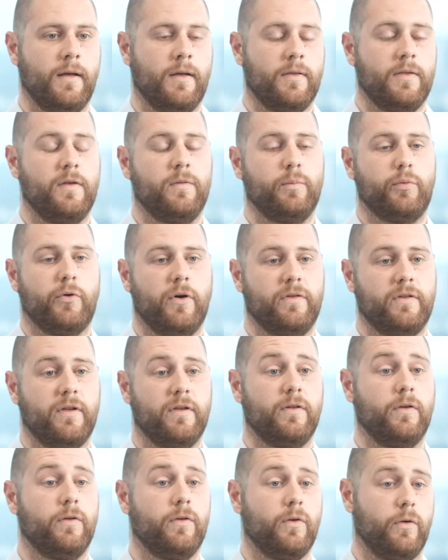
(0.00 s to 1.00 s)
This process
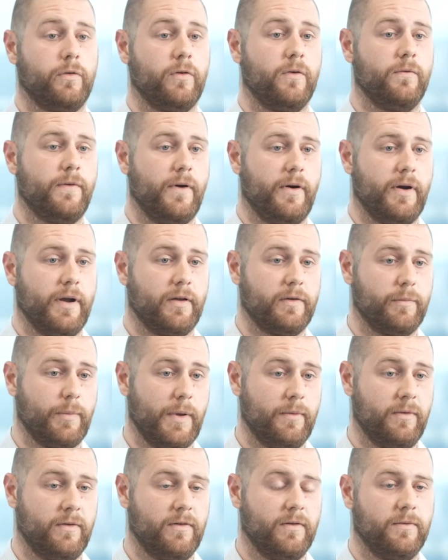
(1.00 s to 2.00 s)
is also very
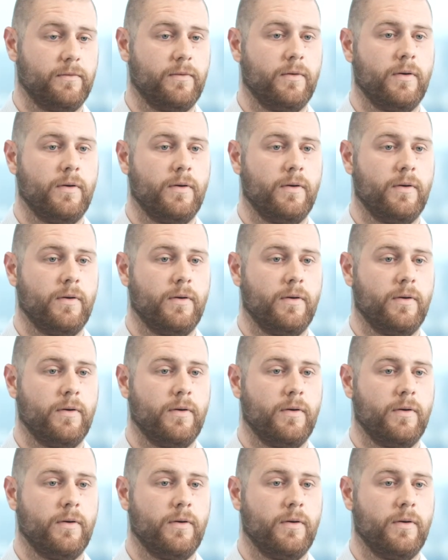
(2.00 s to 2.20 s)
expensive.